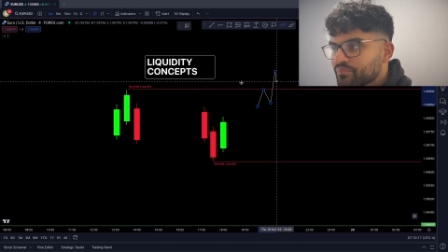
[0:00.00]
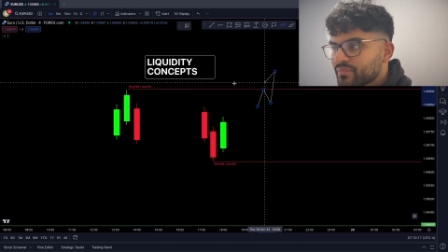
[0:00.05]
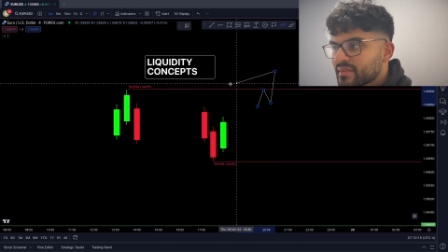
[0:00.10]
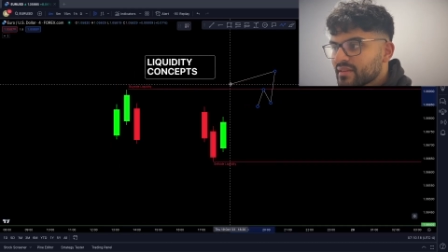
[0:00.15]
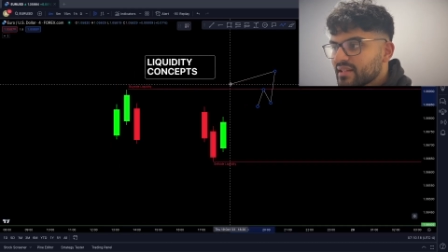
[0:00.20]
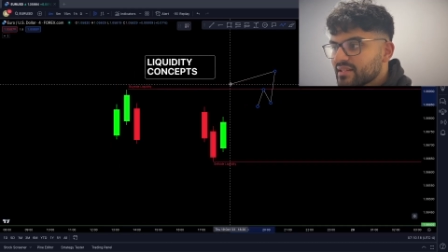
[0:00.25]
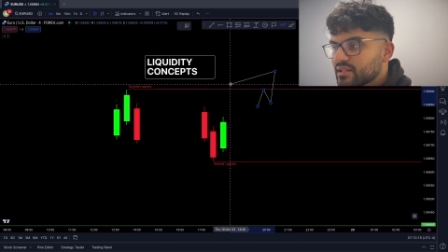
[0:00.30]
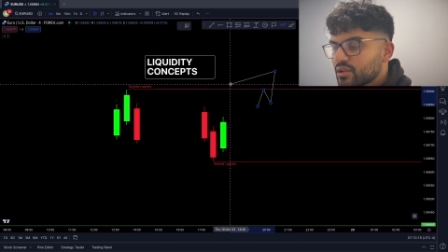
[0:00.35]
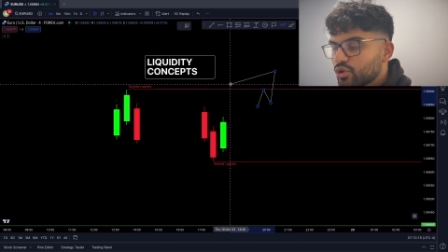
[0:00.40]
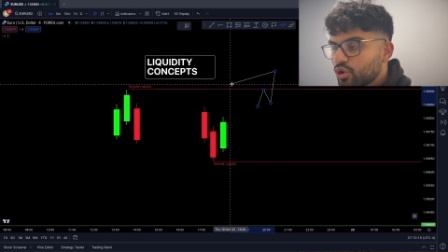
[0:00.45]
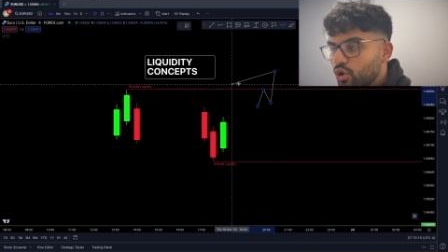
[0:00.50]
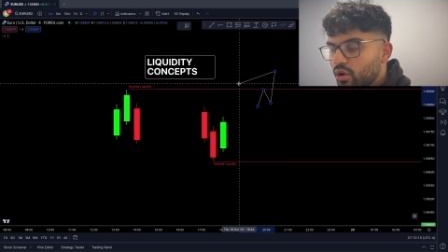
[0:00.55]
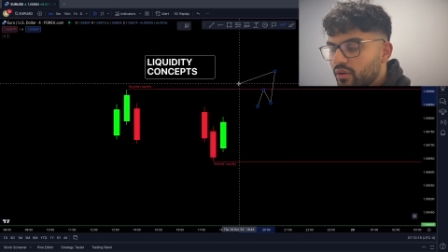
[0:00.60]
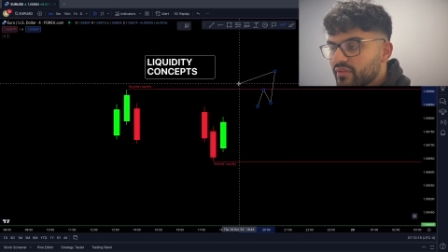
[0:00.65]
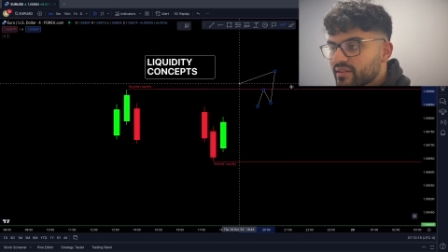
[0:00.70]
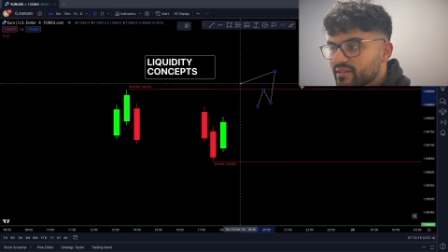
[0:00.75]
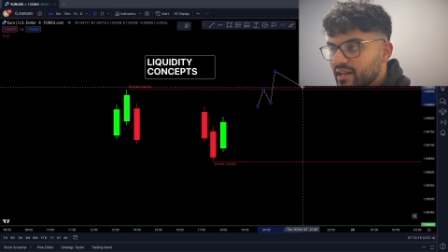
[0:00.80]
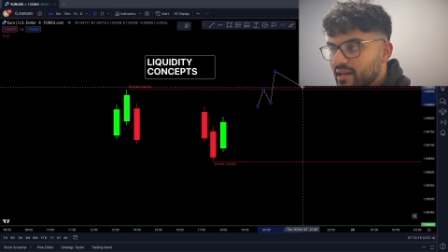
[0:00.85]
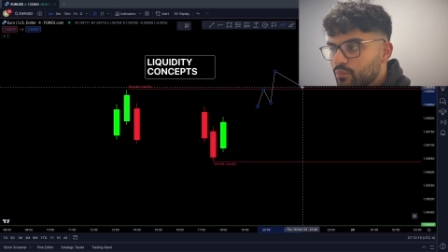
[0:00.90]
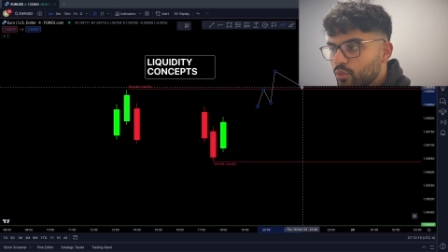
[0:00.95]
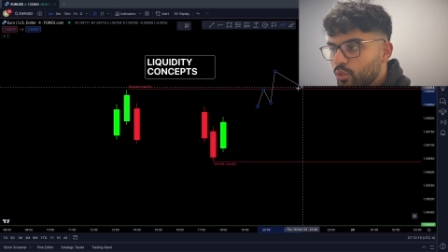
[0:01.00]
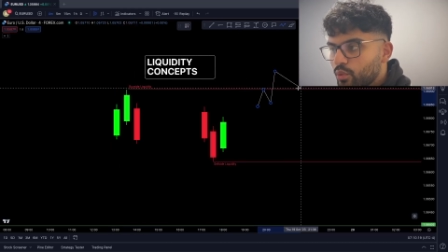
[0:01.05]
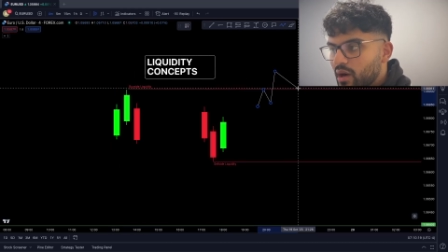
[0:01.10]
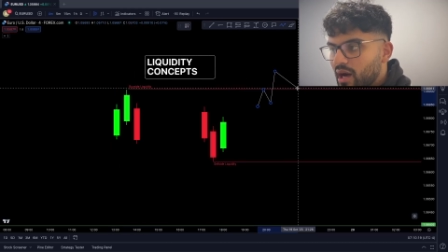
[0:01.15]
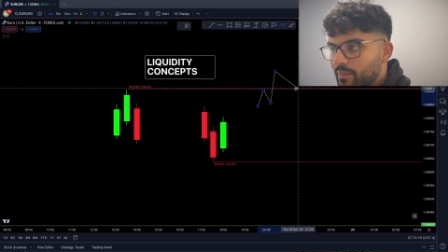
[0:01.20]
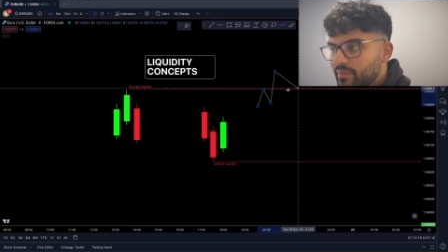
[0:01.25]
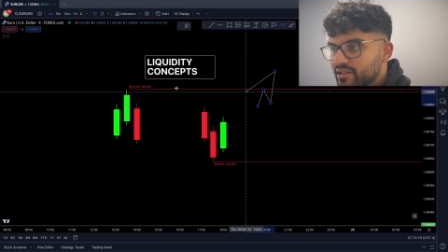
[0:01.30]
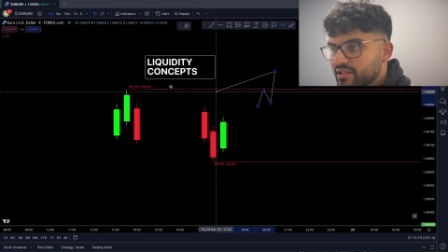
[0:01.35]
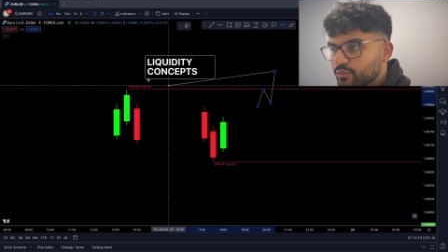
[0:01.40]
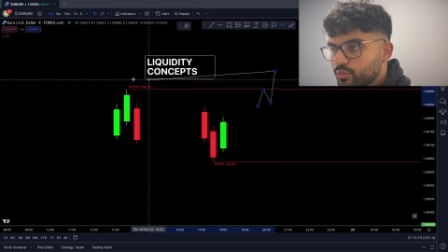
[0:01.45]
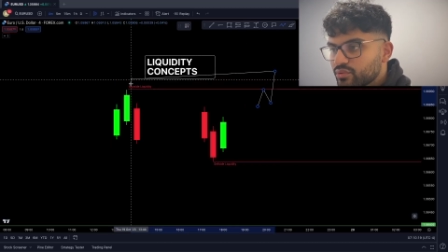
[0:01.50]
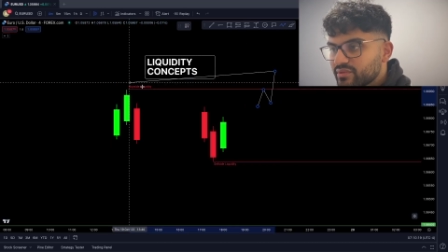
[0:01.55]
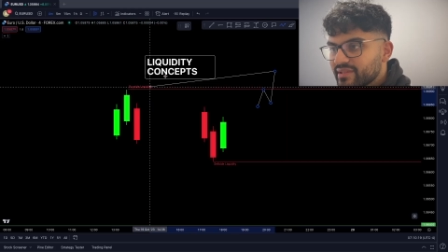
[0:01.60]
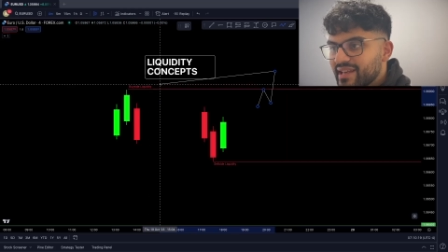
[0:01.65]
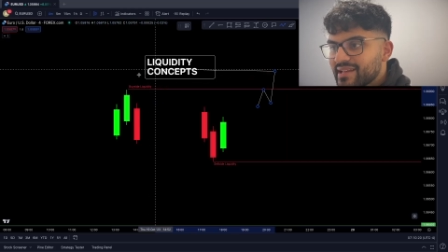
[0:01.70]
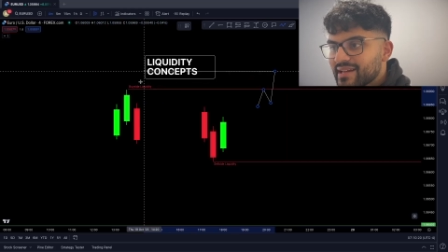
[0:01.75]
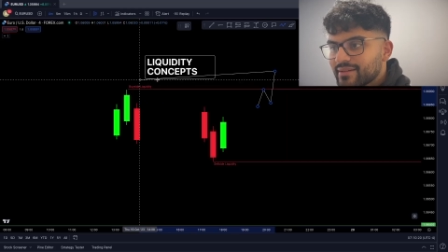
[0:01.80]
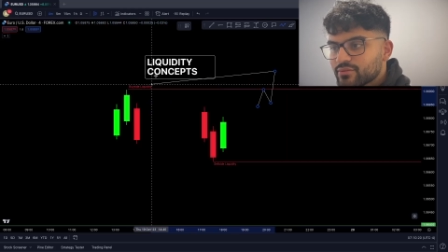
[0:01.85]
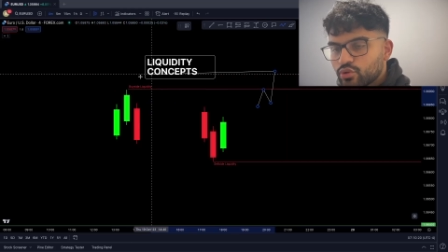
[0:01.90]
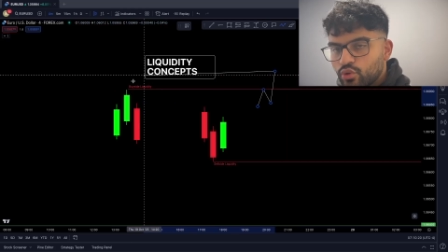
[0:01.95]
there's a lot of the time what will happen is we'll take
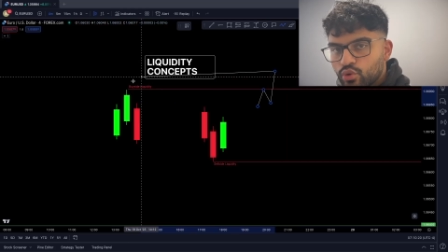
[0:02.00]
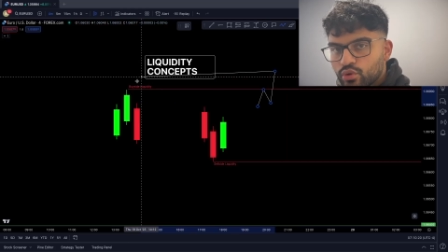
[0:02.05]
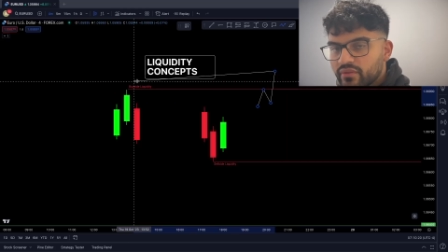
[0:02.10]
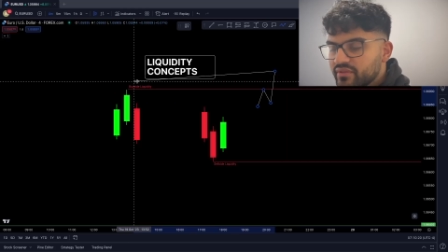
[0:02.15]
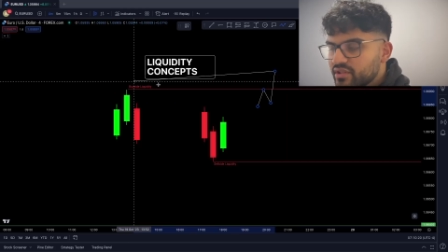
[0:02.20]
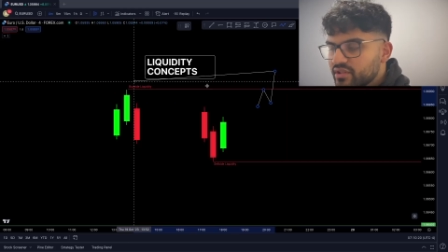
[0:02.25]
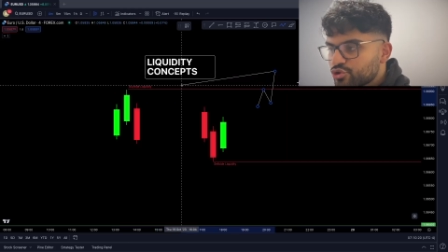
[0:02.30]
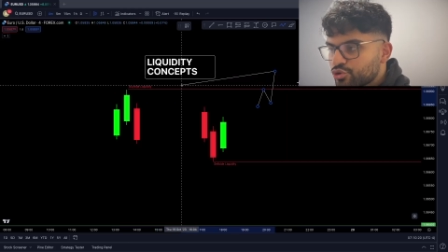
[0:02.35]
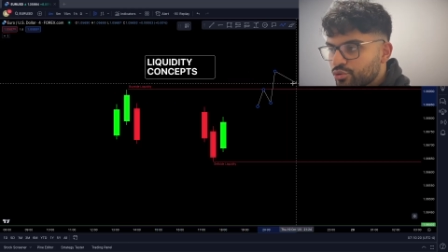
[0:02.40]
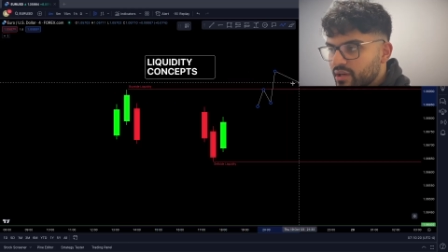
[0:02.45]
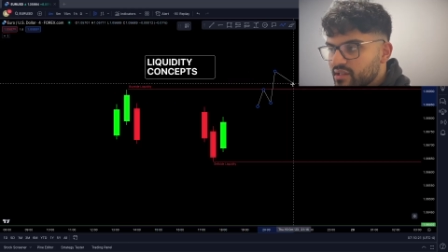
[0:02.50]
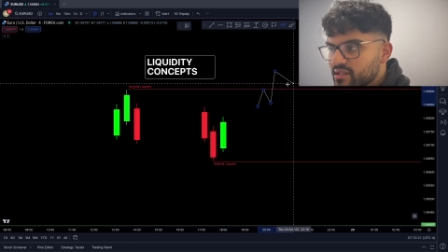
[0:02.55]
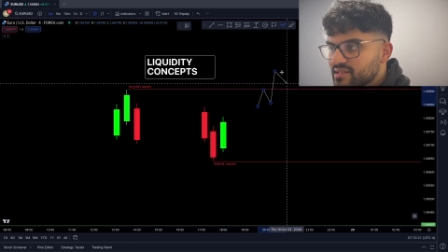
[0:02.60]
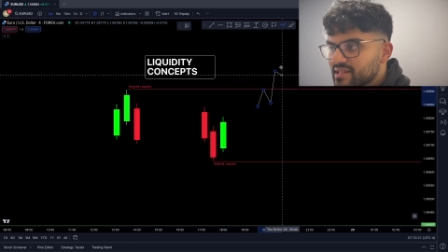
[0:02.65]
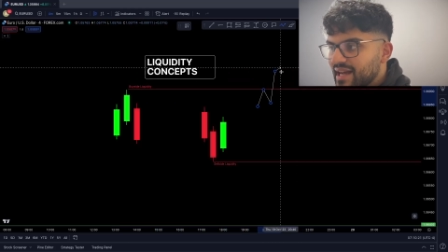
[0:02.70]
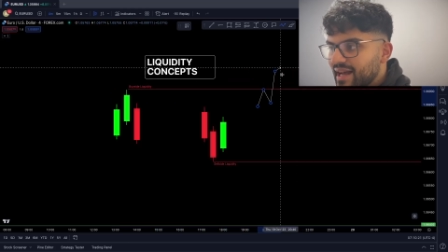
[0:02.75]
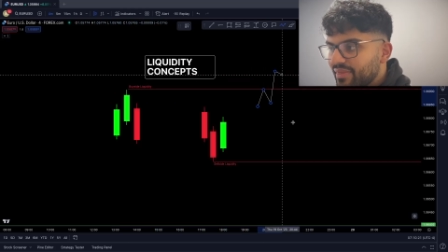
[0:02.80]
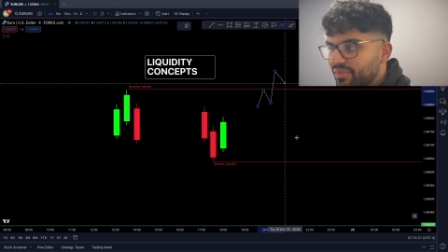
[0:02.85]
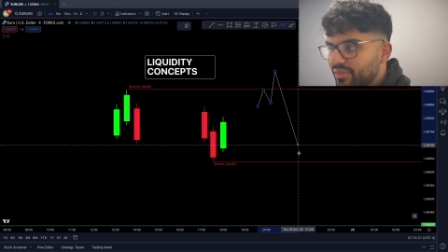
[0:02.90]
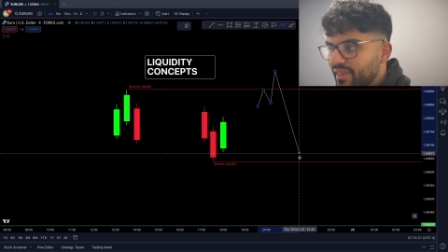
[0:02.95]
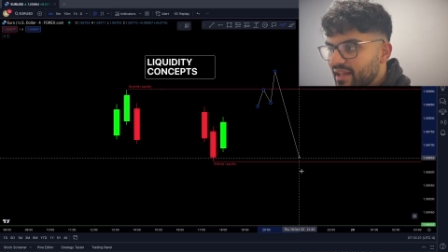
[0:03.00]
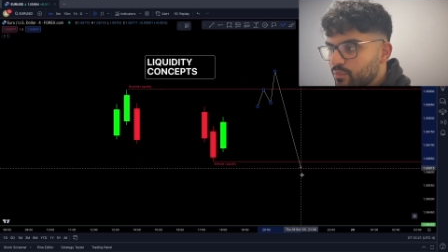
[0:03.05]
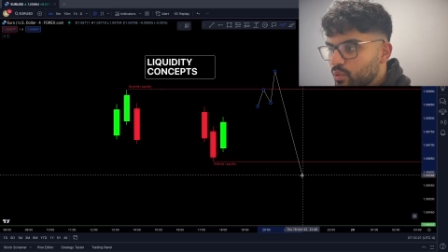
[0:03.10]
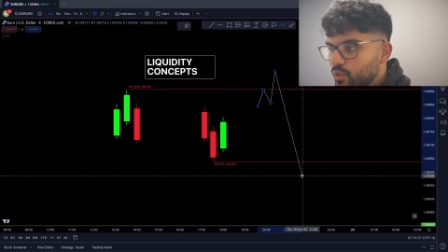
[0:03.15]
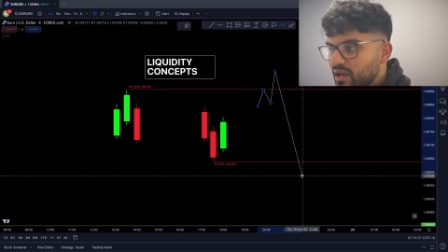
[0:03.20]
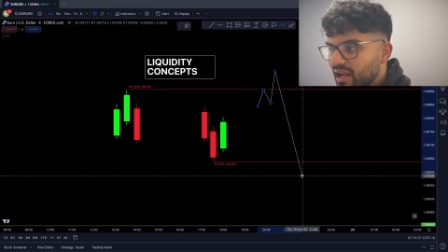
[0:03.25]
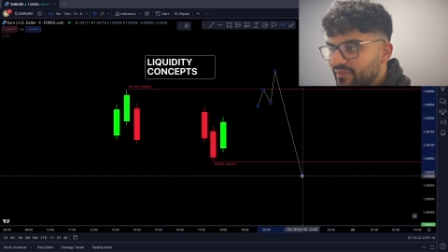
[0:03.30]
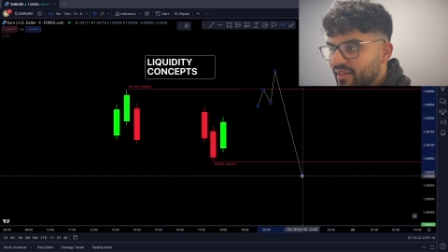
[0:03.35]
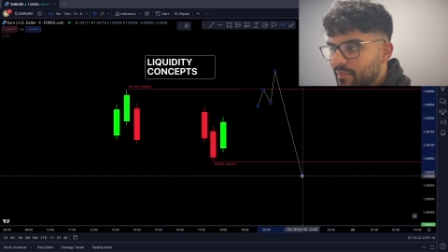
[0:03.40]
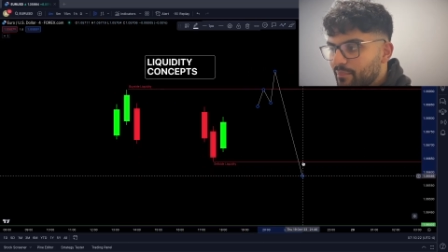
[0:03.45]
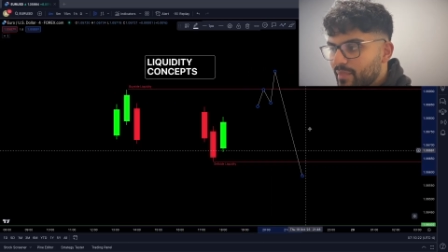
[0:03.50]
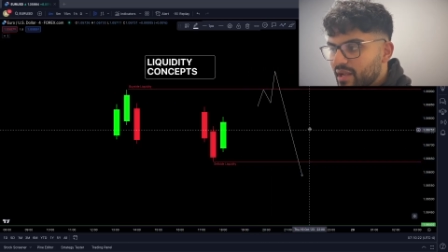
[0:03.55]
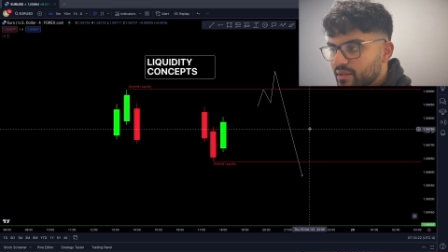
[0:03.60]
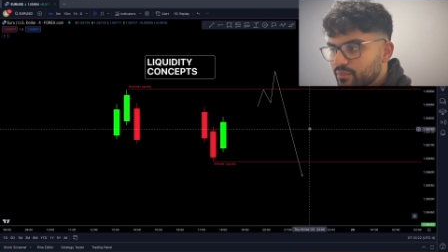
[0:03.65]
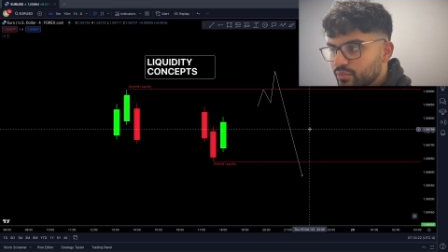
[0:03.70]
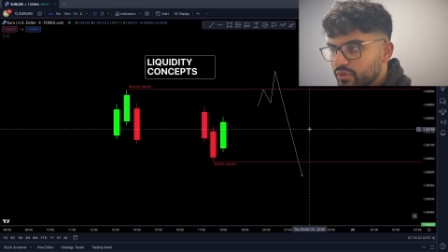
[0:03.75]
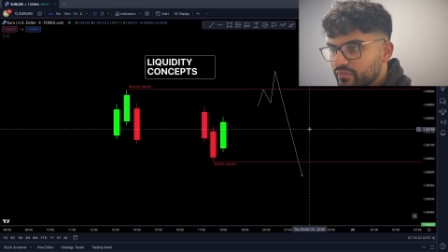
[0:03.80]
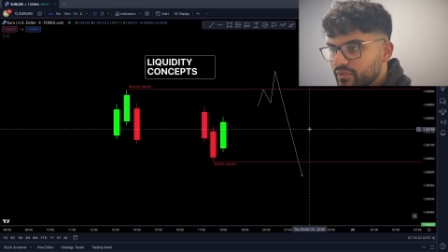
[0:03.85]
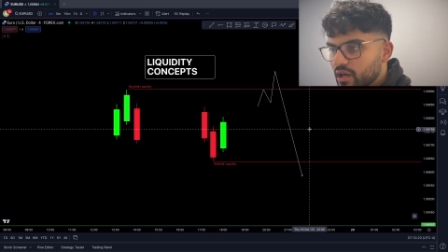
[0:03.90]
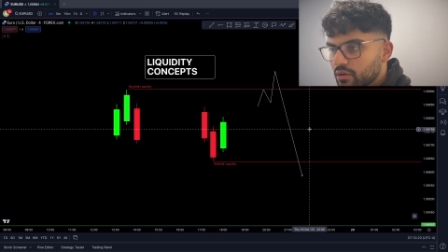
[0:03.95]
out all of these traders and then we'll have that main
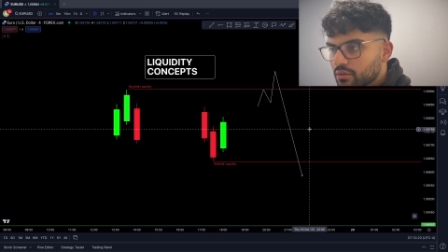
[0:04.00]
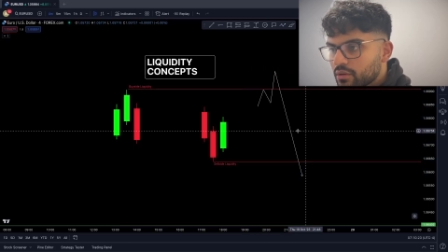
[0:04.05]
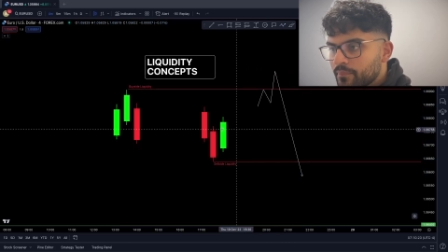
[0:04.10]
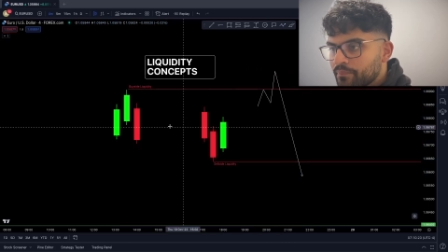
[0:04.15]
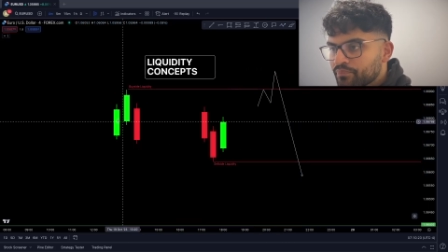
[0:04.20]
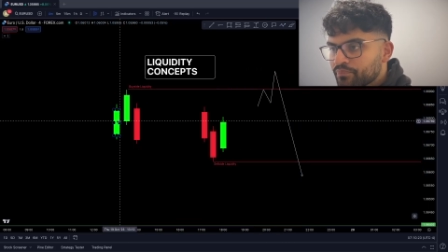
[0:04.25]
move down.